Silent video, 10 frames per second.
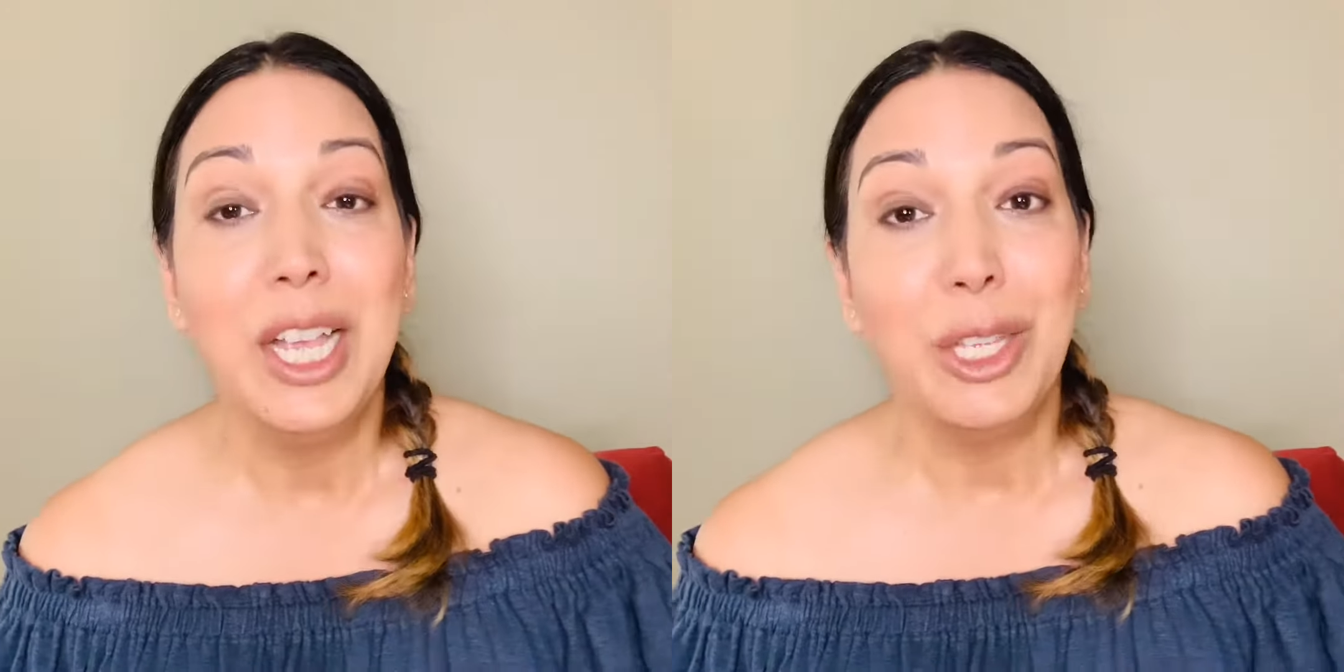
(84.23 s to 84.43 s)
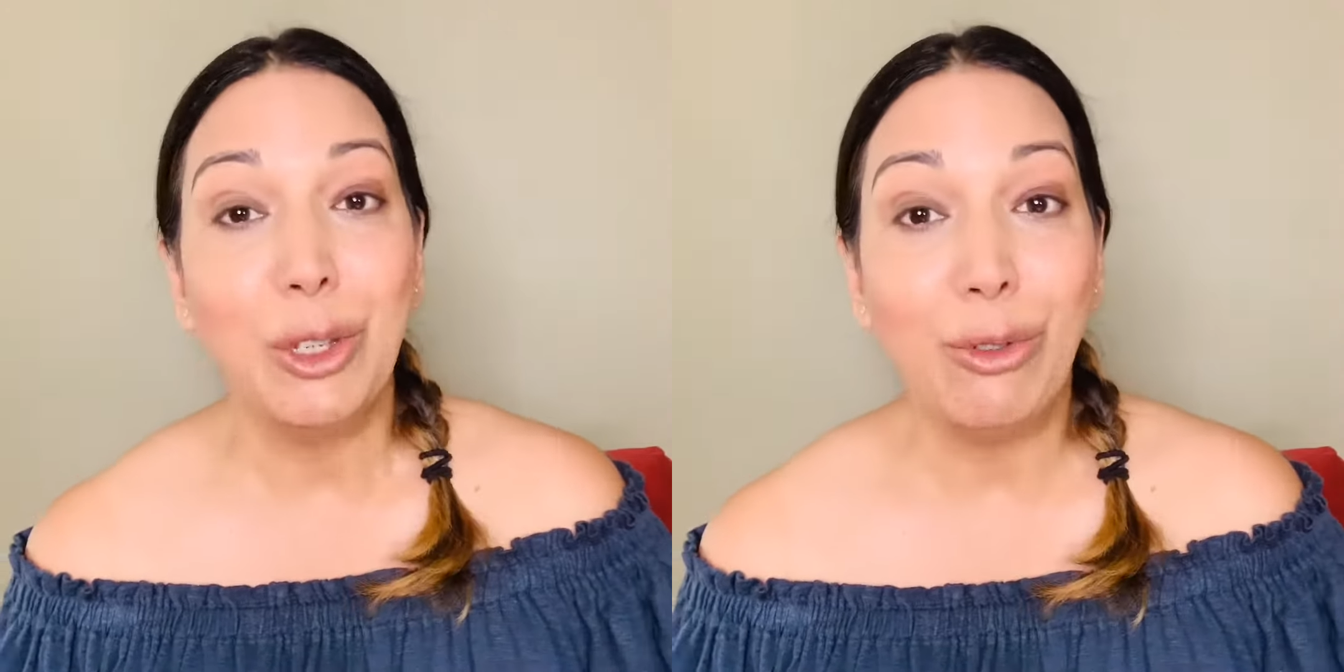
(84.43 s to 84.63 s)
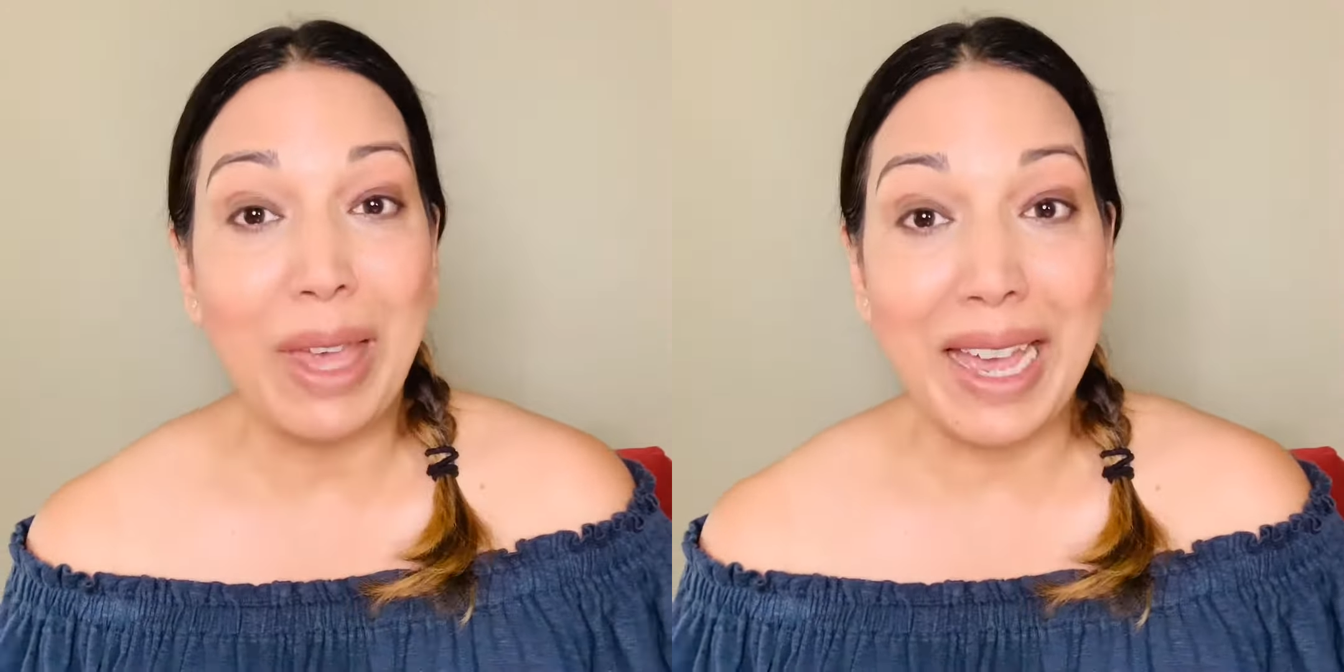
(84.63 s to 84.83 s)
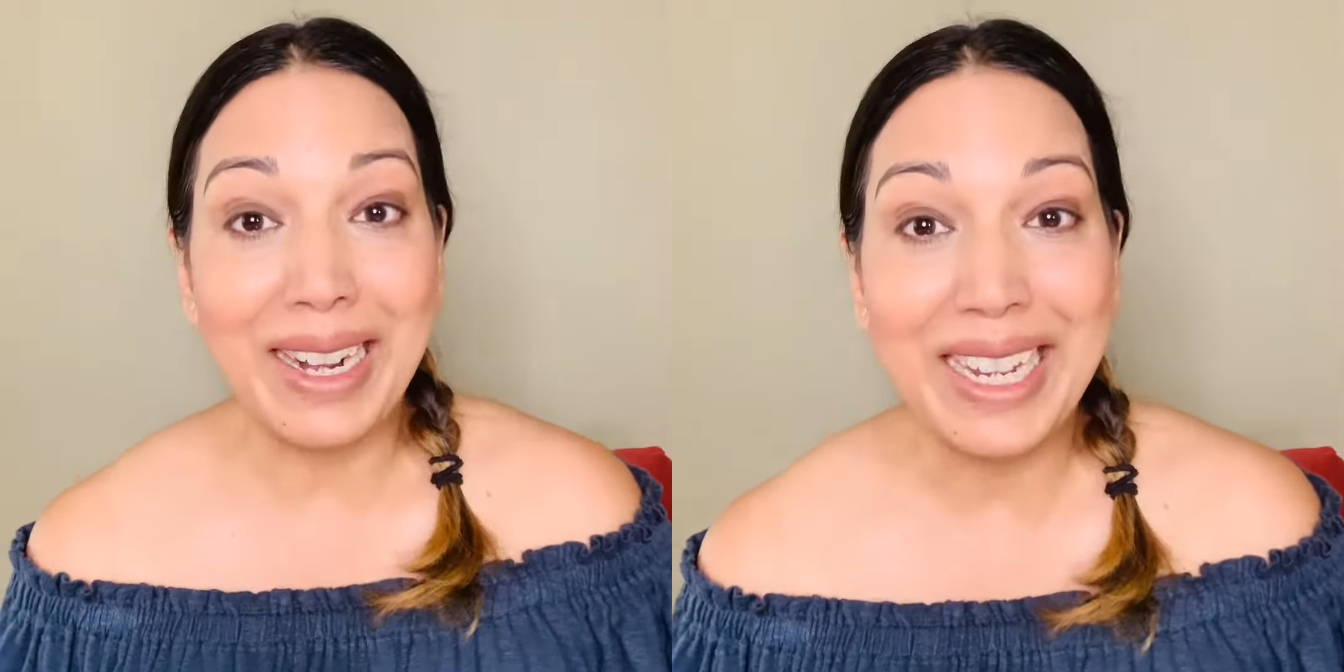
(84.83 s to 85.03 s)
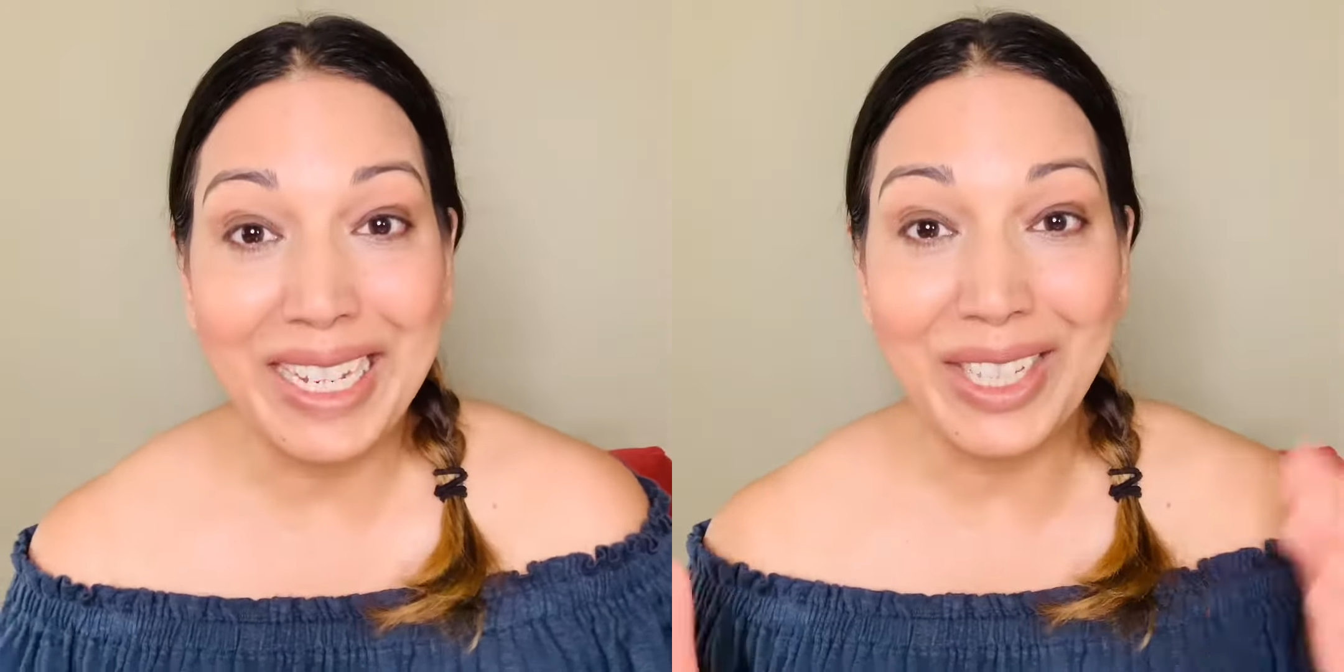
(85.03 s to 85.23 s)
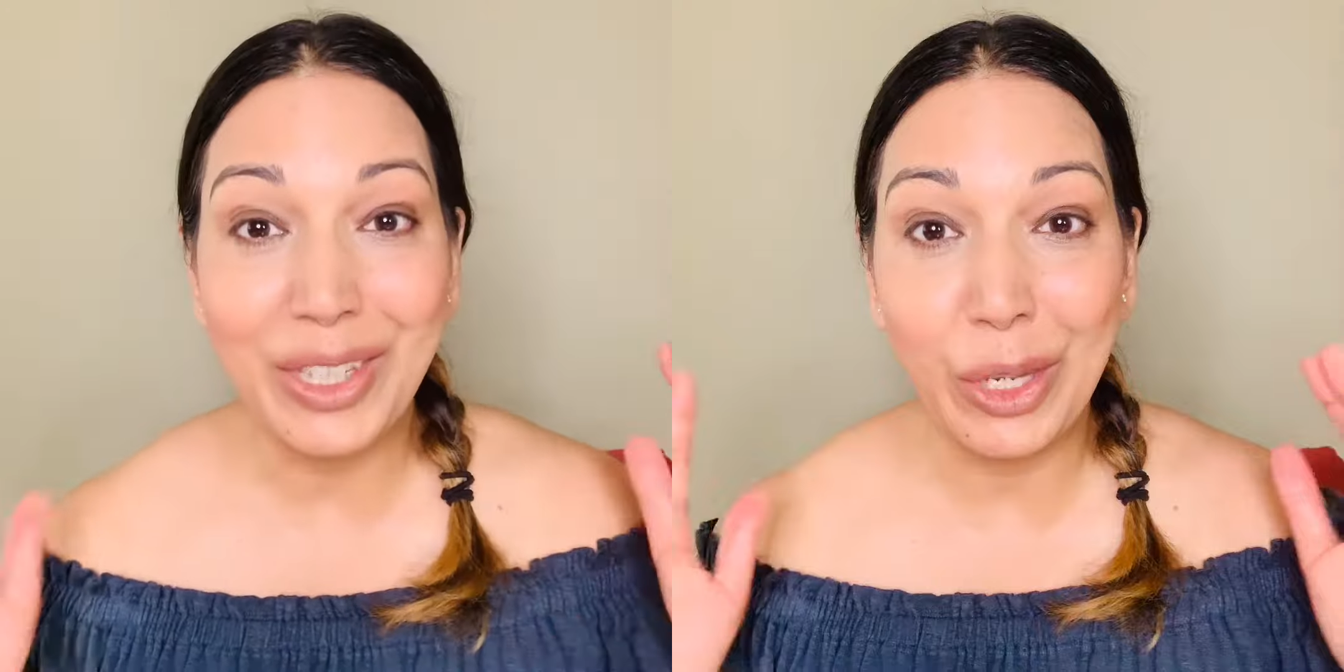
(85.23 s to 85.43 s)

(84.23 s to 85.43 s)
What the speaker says: So that is